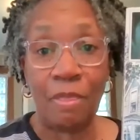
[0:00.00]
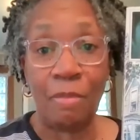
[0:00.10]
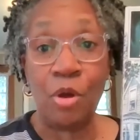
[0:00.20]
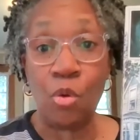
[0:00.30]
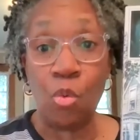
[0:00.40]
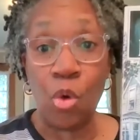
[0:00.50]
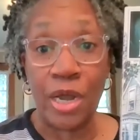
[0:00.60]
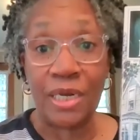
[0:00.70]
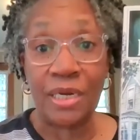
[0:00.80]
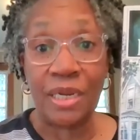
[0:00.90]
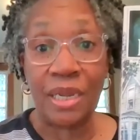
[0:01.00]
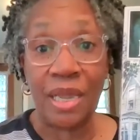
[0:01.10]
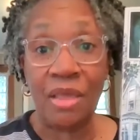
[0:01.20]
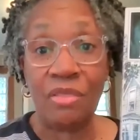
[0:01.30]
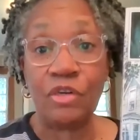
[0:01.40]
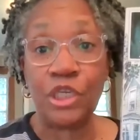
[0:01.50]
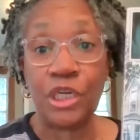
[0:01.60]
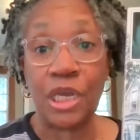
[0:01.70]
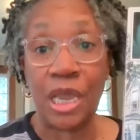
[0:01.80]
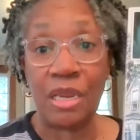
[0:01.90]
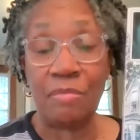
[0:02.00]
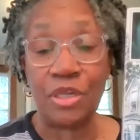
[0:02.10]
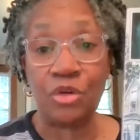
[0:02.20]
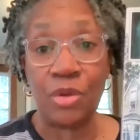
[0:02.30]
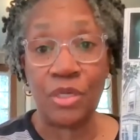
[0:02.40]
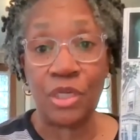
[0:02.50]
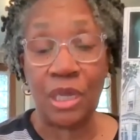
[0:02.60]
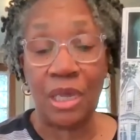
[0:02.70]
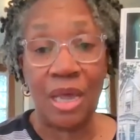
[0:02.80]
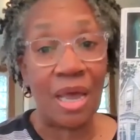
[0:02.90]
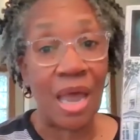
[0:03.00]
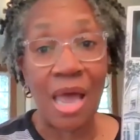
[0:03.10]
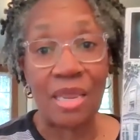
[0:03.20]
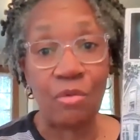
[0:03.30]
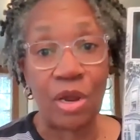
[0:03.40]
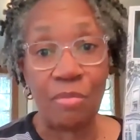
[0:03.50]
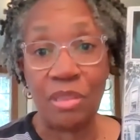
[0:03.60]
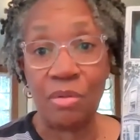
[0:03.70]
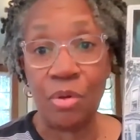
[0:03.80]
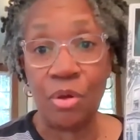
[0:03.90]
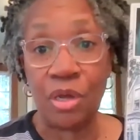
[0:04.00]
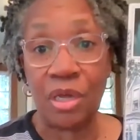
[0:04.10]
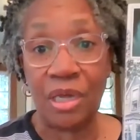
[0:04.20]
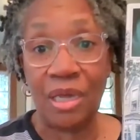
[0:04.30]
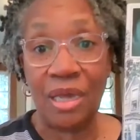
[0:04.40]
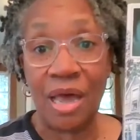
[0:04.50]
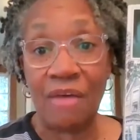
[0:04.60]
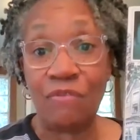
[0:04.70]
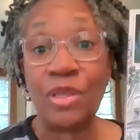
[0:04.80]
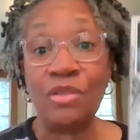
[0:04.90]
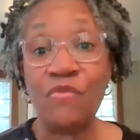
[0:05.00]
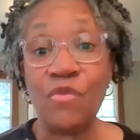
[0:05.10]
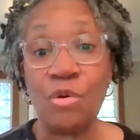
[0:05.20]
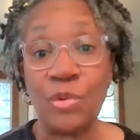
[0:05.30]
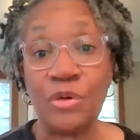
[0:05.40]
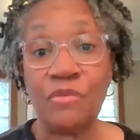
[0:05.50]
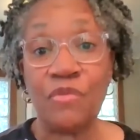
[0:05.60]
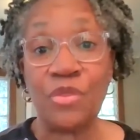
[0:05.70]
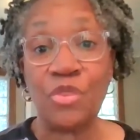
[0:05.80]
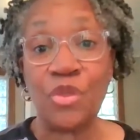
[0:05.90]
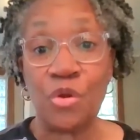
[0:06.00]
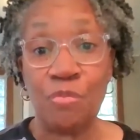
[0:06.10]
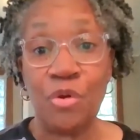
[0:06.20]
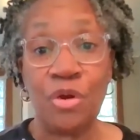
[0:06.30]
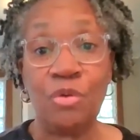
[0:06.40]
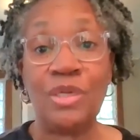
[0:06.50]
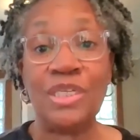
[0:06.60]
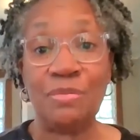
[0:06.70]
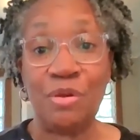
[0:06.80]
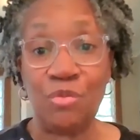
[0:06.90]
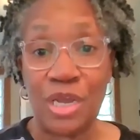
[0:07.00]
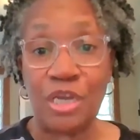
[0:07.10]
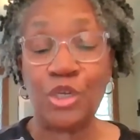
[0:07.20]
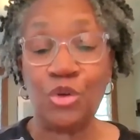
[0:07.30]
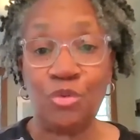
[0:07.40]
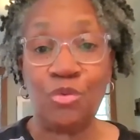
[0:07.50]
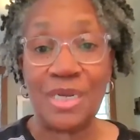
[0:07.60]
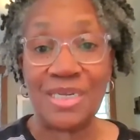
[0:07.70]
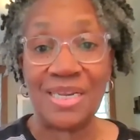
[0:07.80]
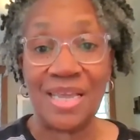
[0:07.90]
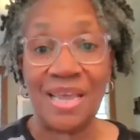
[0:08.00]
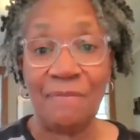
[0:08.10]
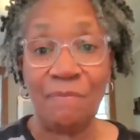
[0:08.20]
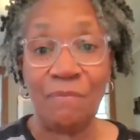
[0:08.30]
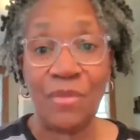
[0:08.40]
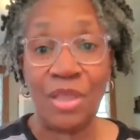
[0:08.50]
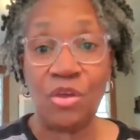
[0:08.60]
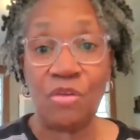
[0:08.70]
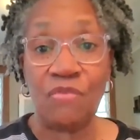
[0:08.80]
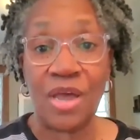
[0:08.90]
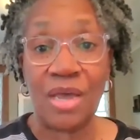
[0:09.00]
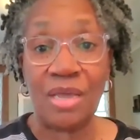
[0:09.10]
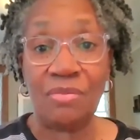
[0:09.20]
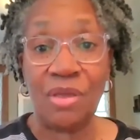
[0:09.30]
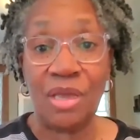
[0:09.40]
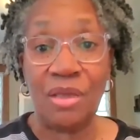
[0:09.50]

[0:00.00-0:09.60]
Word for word: book one in the Virginia Kelly Mysteries. I highly recommend the book. I've written the foreword for the third book, which has been reissued recently. And you can find